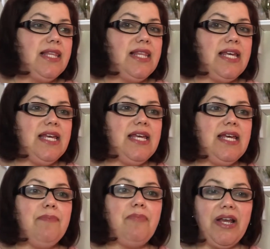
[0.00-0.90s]

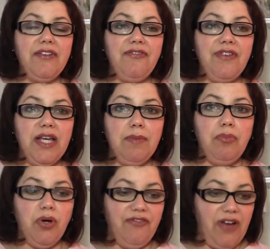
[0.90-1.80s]
the Benefit
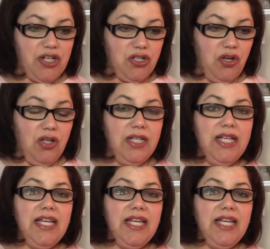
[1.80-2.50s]
Professional.